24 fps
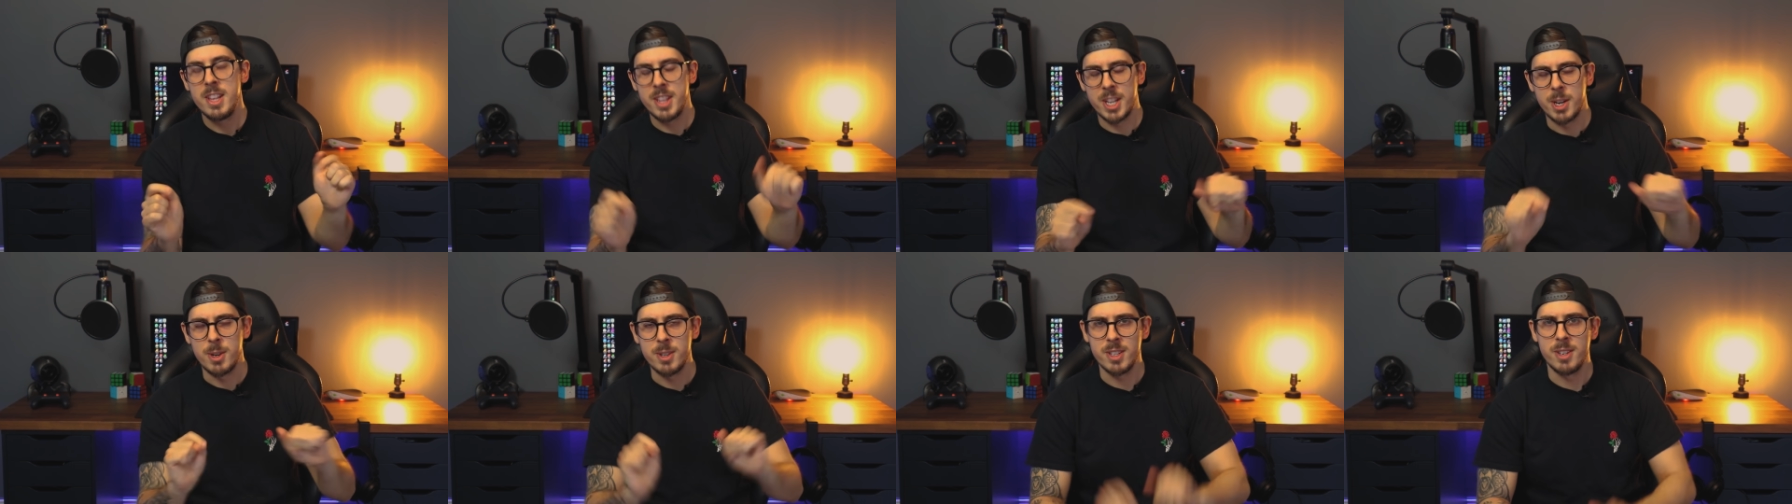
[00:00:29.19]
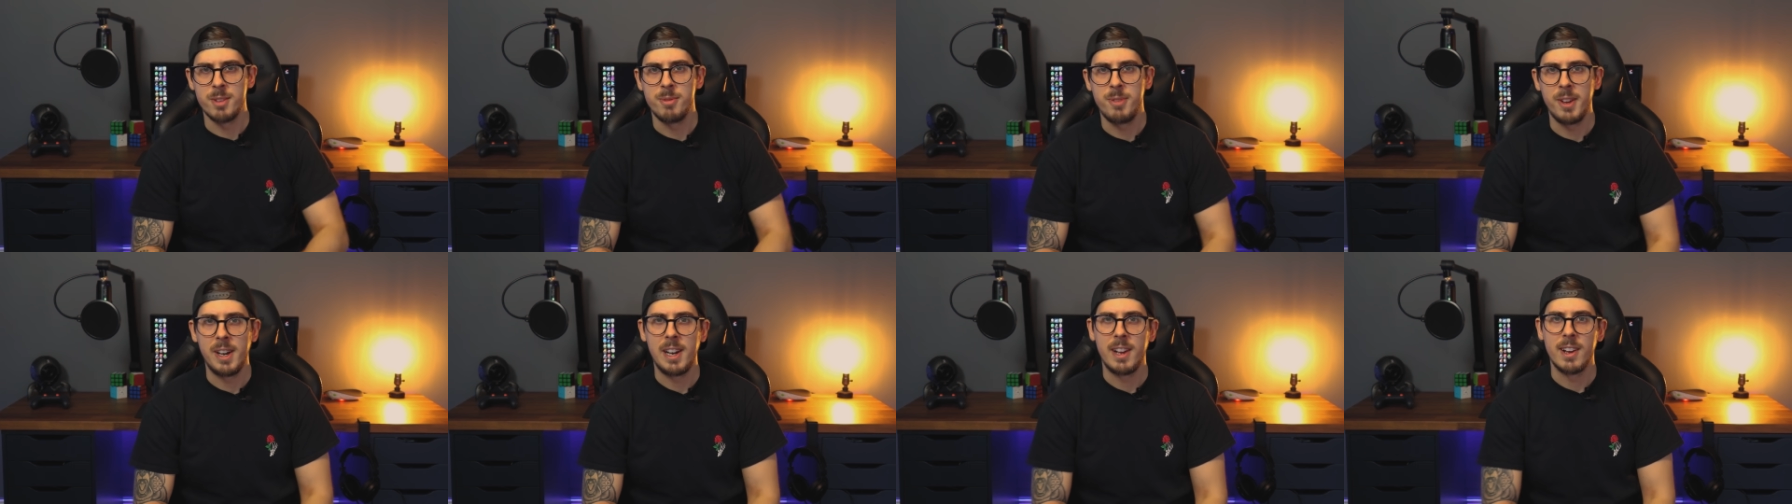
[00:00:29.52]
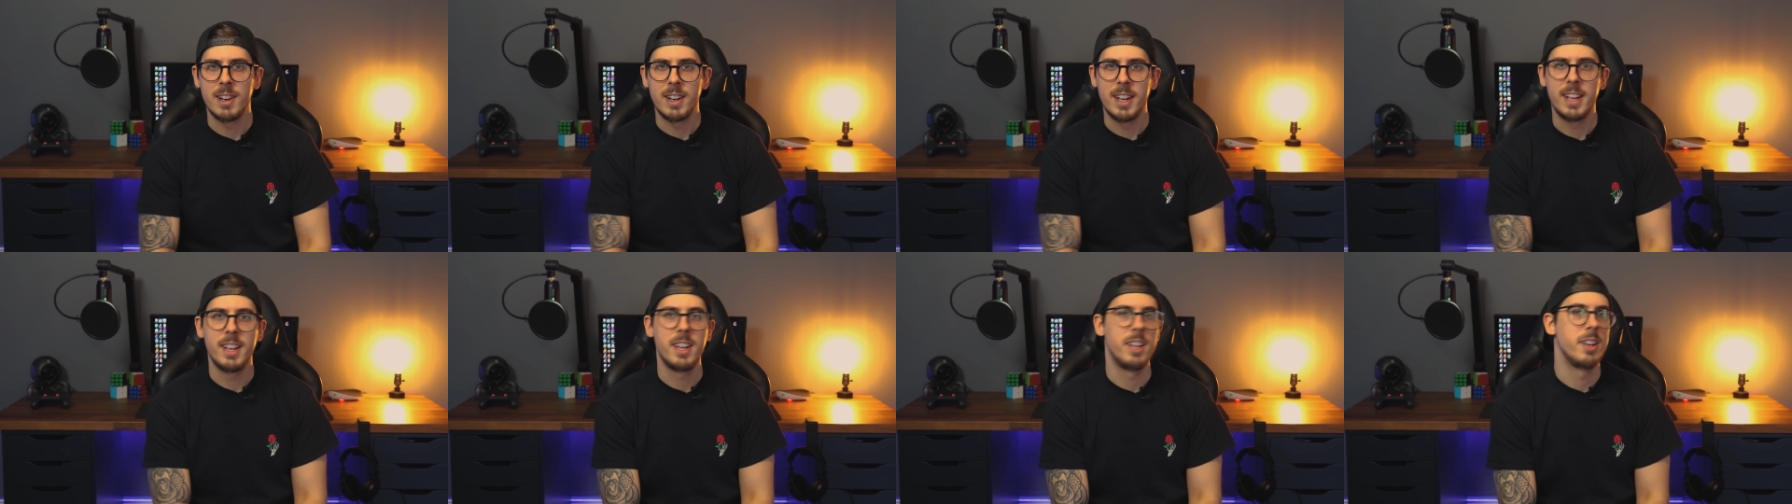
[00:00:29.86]
there is an
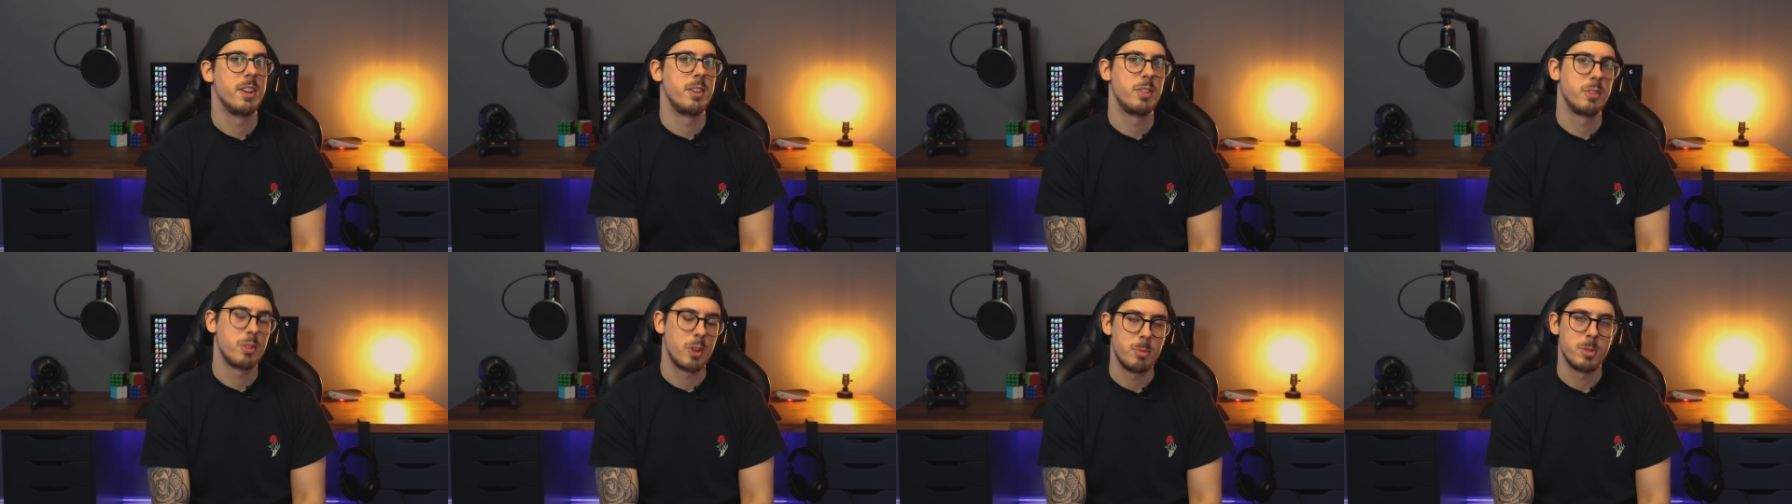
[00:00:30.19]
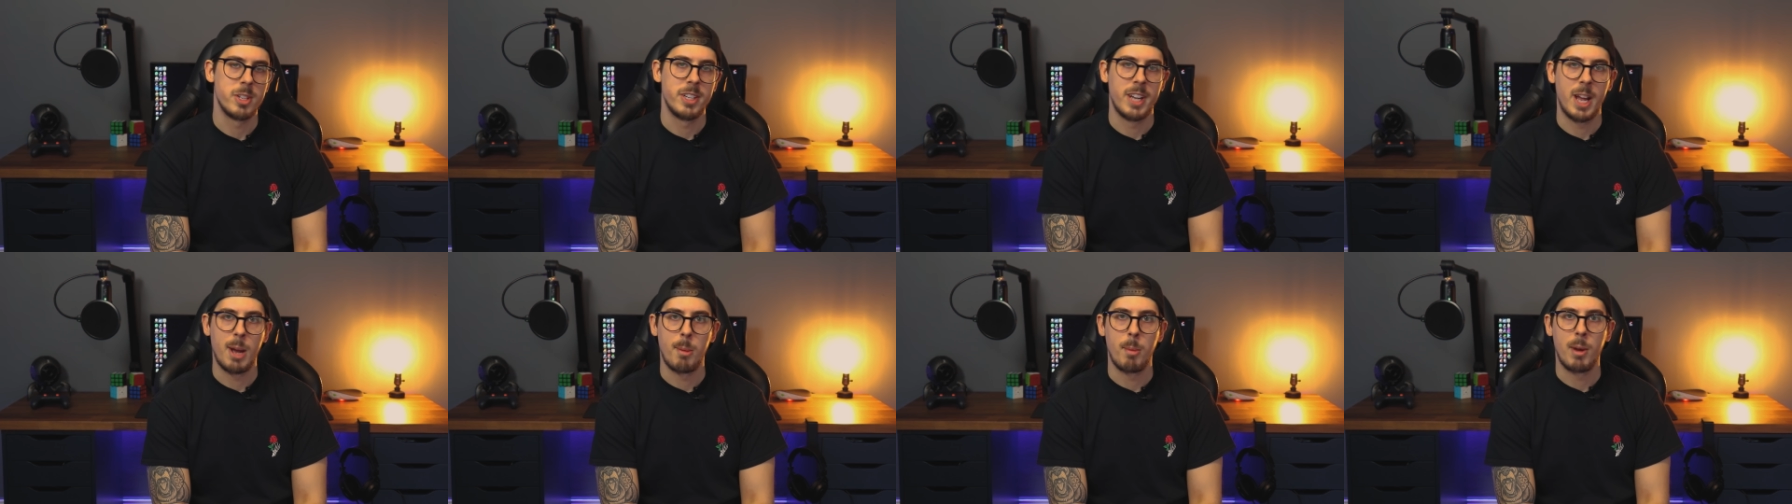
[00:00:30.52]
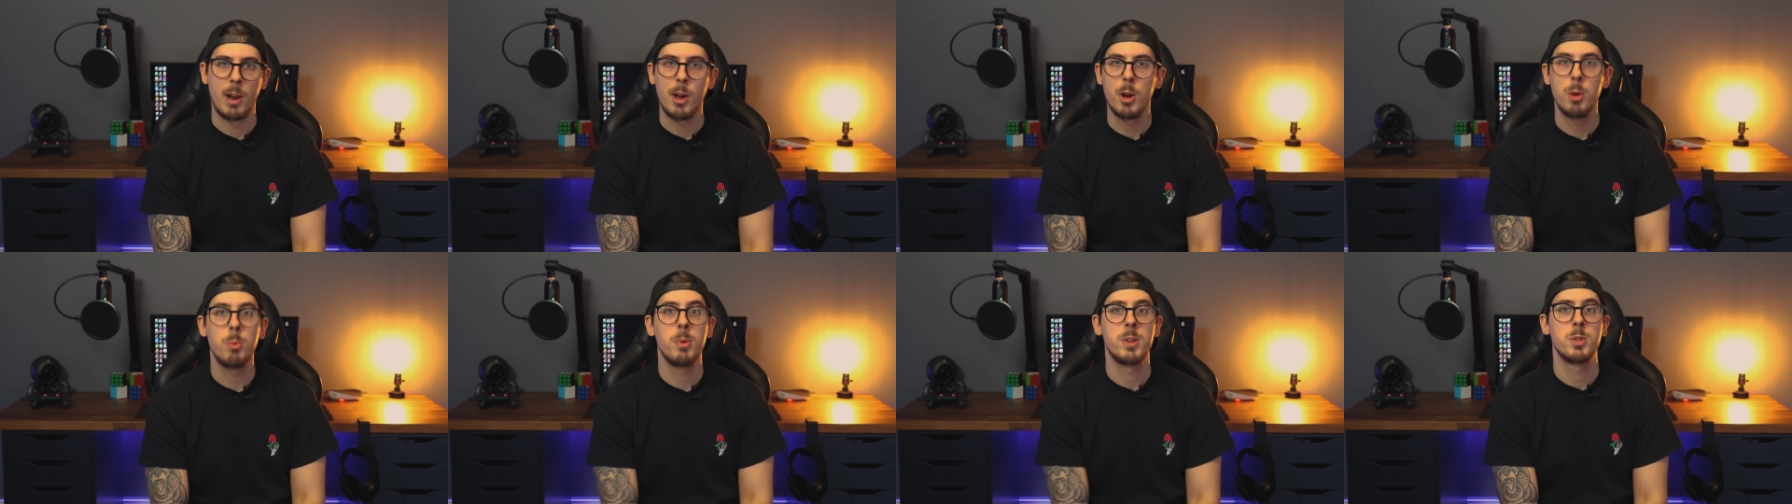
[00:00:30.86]
affiliate link in the description down
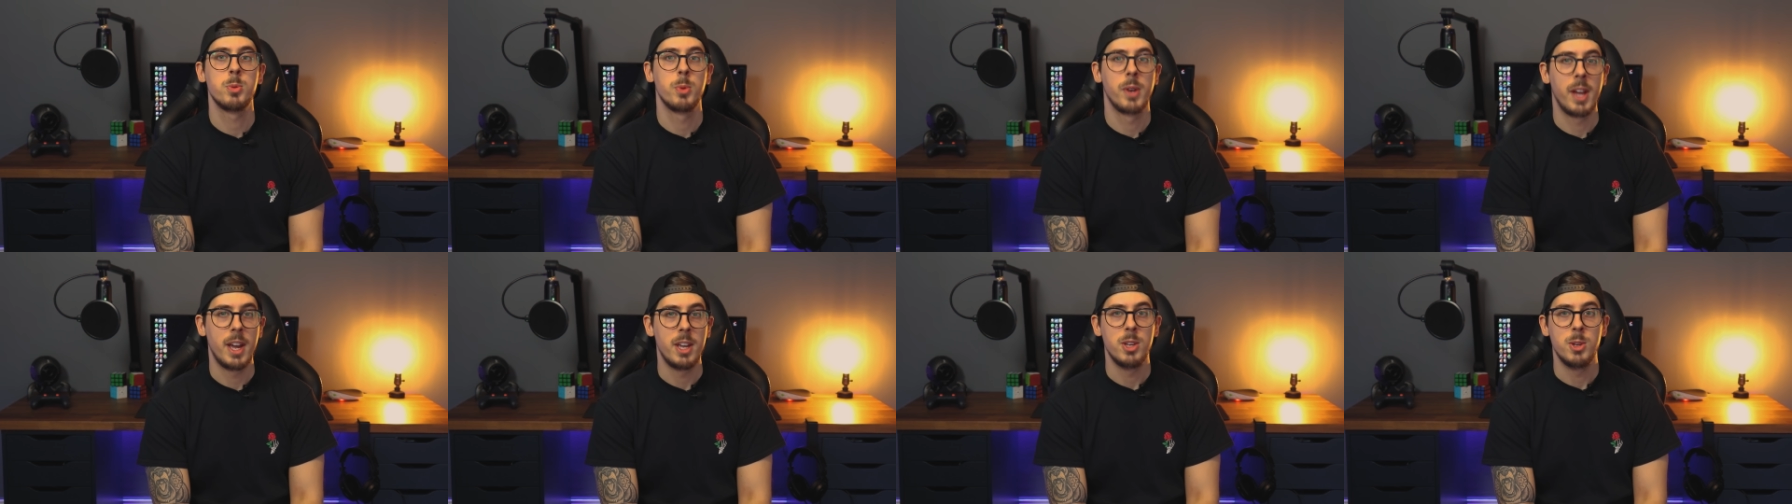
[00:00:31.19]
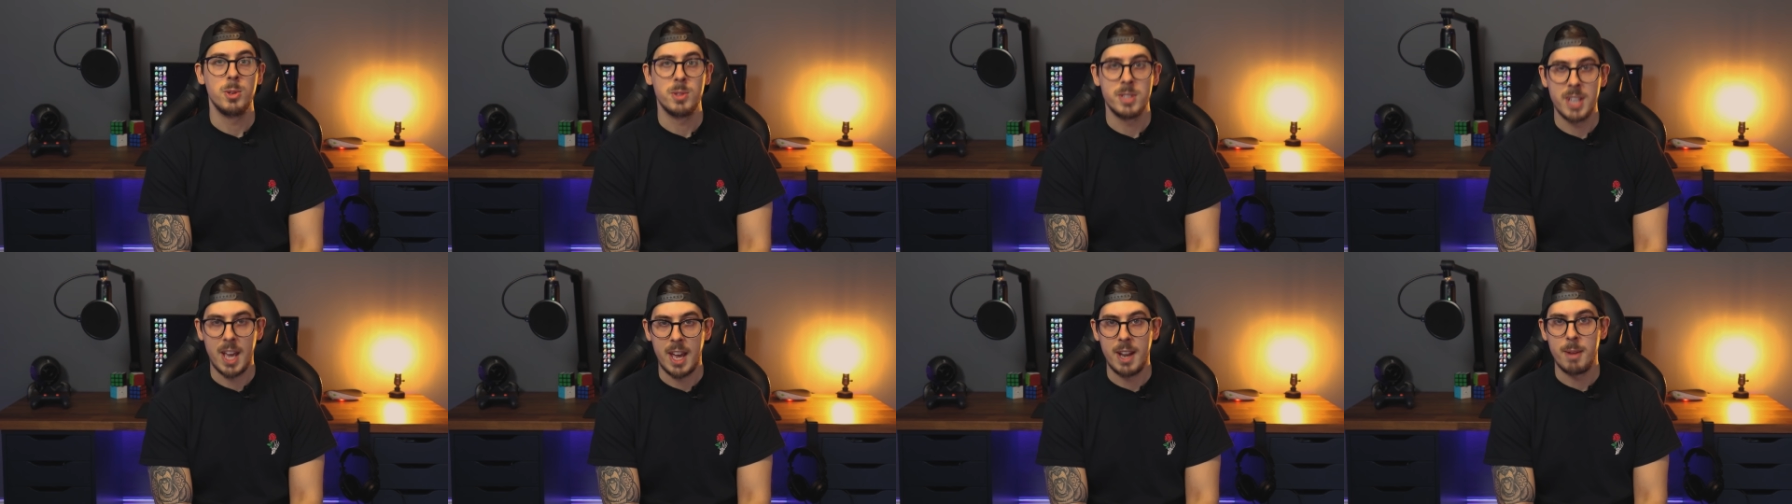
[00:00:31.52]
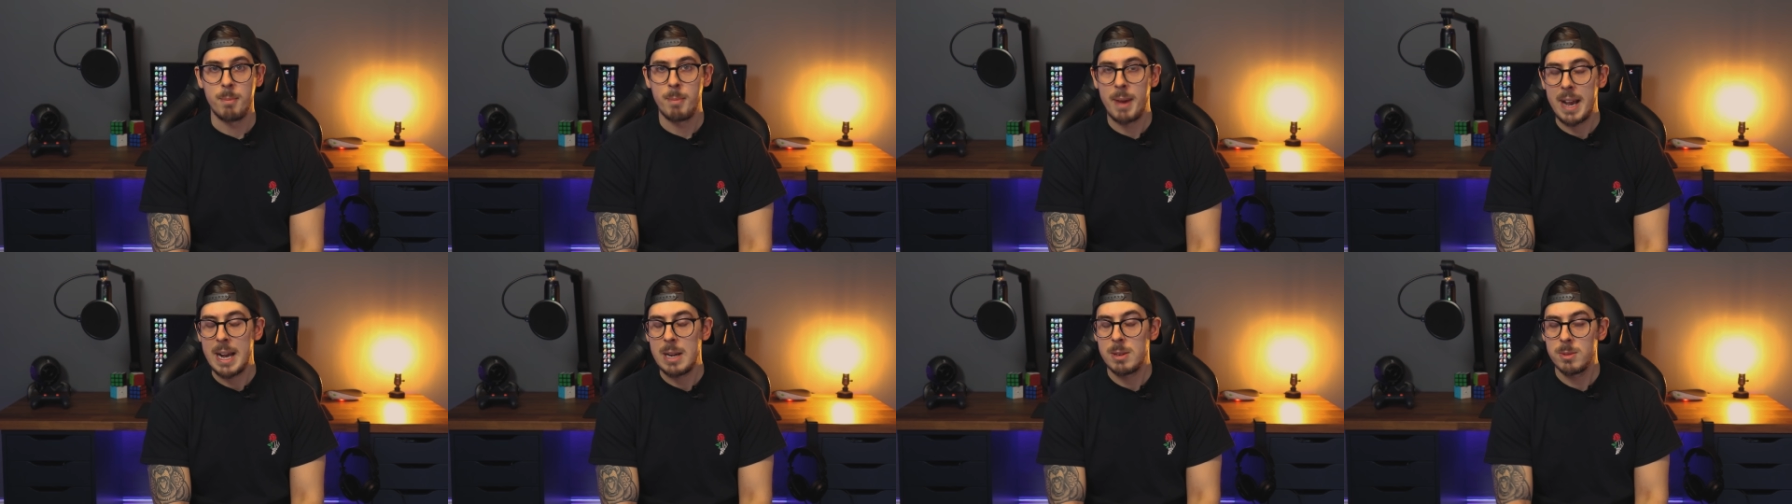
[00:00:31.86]
below, which will get you
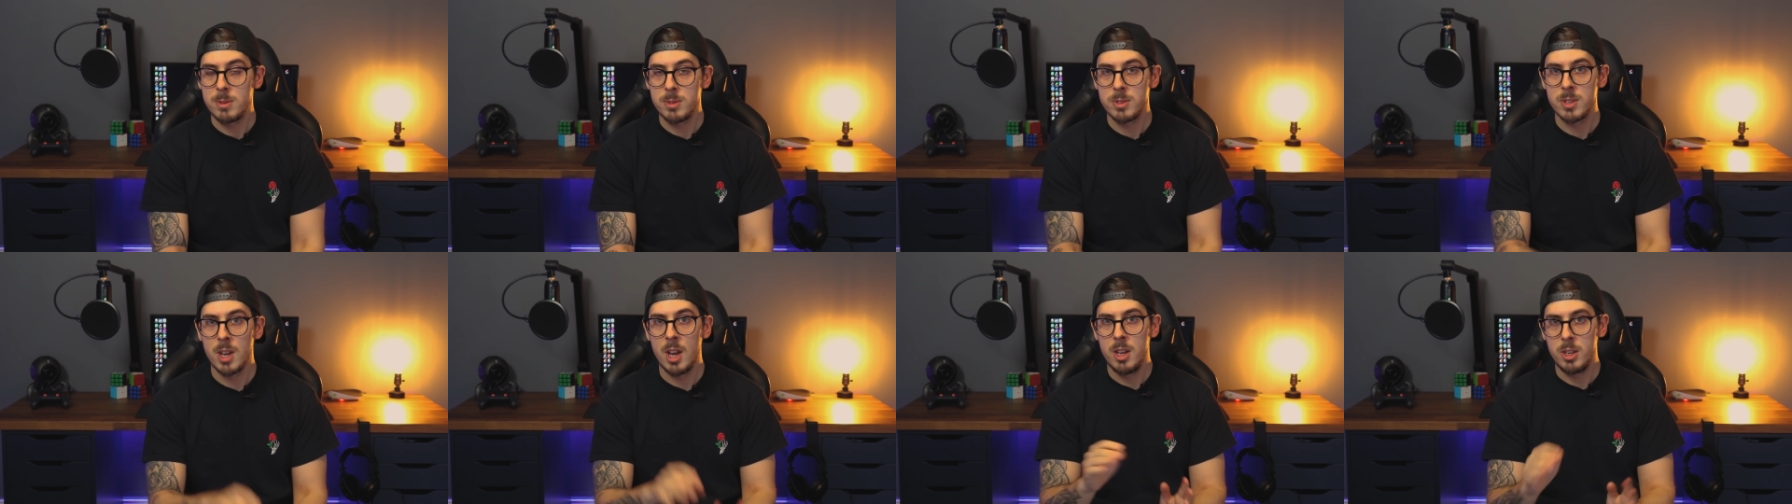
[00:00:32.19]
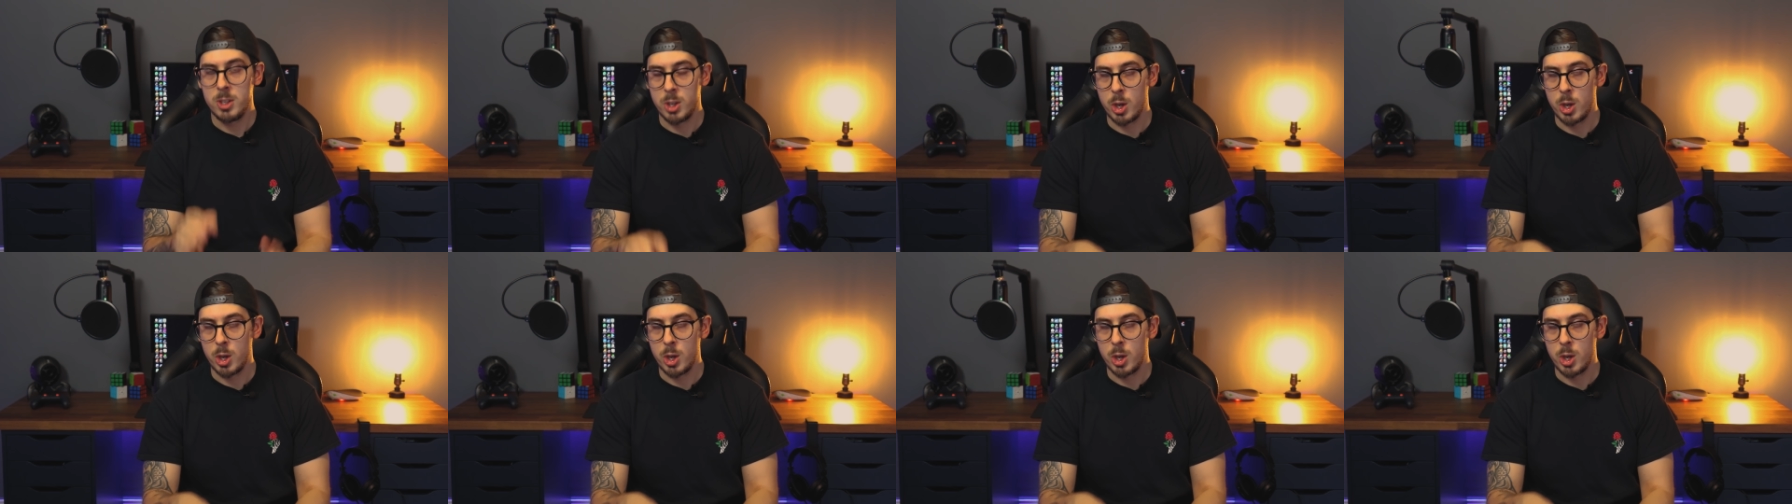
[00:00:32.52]
ten pounds,